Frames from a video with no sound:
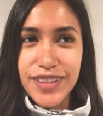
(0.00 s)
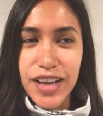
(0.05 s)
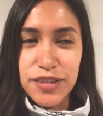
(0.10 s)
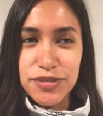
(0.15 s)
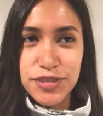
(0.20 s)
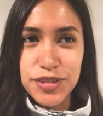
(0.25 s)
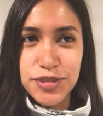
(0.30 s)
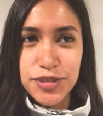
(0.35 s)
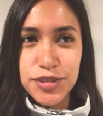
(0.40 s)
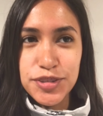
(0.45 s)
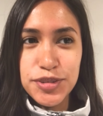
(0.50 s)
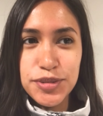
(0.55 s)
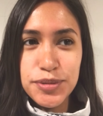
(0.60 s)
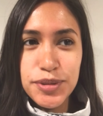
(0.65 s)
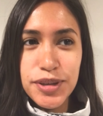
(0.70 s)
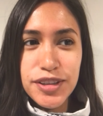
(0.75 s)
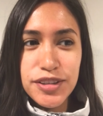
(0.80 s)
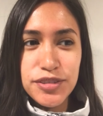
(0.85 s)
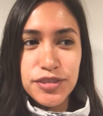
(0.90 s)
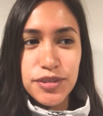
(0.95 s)
after those 2
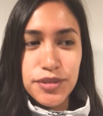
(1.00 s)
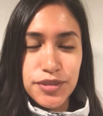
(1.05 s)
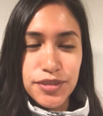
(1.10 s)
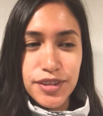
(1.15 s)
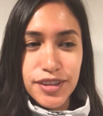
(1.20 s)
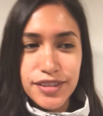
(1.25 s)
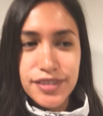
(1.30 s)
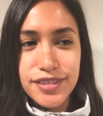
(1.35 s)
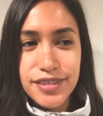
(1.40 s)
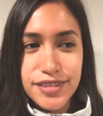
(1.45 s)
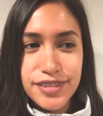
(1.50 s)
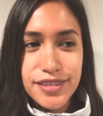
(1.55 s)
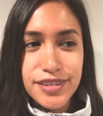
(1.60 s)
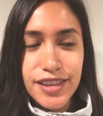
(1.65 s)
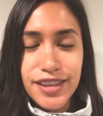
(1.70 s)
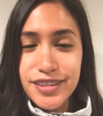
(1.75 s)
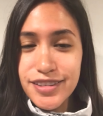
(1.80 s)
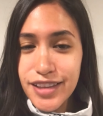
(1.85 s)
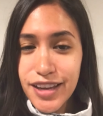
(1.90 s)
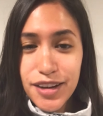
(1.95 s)
weeks. So this
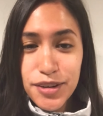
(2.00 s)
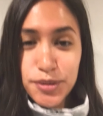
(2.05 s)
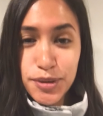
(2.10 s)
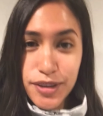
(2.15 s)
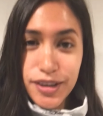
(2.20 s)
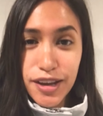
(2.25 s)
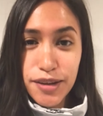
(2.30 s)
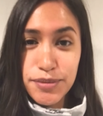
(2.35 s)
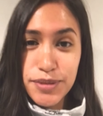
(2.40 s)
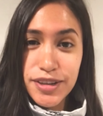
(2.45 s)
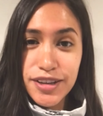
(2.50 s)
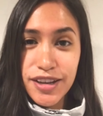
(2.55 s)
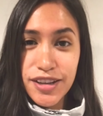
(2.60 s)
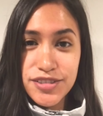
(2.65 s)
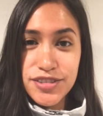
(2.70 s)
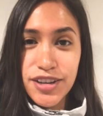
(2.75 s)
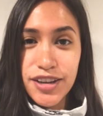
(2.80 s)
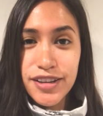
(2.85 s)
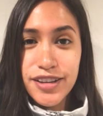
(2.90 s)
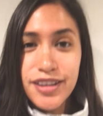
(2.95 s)
entire week I've been
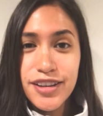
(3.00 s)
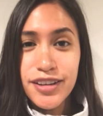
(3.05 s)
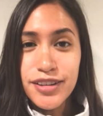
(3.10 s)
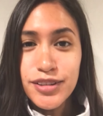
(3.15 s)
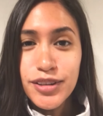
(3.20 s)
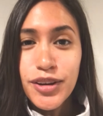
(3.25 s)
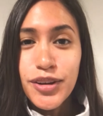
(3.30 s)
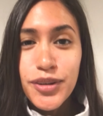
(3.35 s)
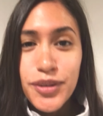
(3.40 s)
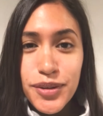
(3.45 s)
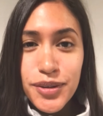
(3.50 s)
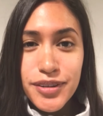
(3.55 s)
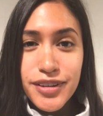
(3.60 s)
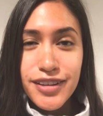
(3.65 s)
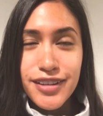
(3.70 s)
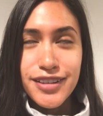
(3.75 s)
hitchhiking alone,